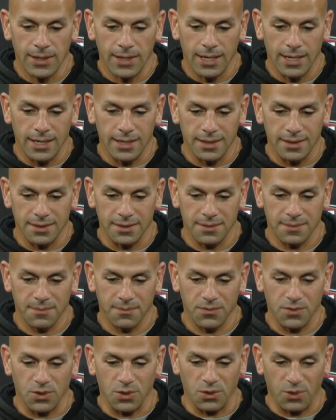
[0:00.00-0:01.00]

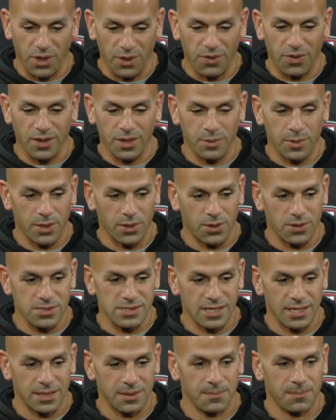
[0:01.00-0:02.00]
the great thing about our
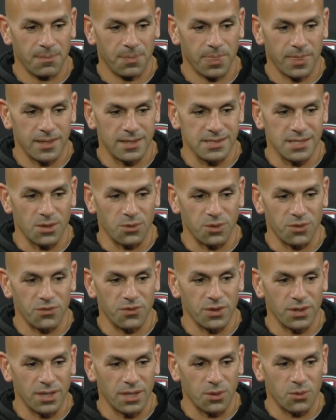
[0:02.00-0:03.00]
scheme is that we
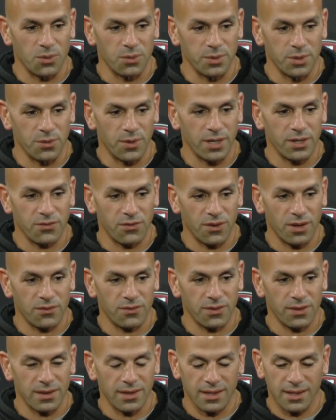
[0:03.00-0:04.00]
feel like we'll be ready for
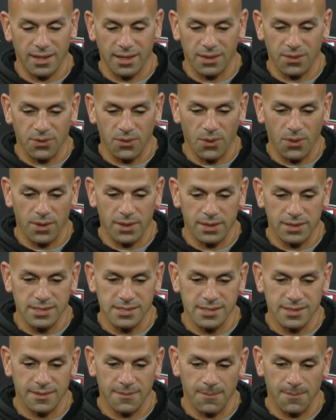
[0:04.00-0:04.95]
everything that they can throw at us.